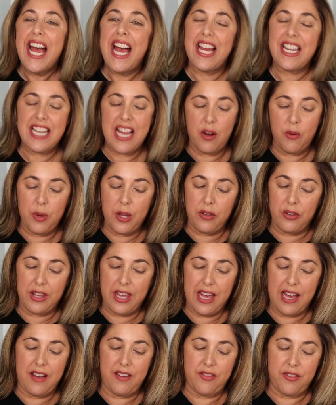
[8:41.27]
and now we only
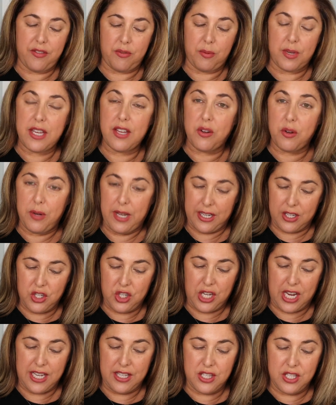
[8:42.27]
have three quick
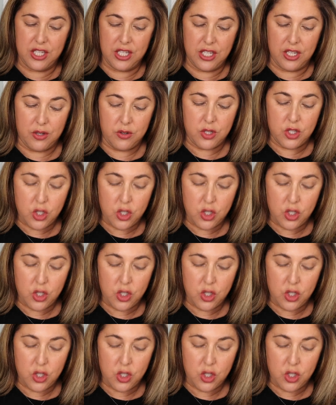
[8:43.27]
shades to use.